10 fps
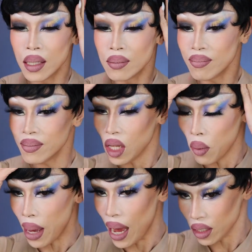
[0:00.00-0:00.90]

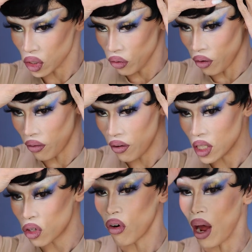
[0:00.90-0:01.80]
Not bad. So for
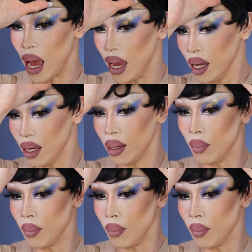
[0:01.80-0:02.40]
first try,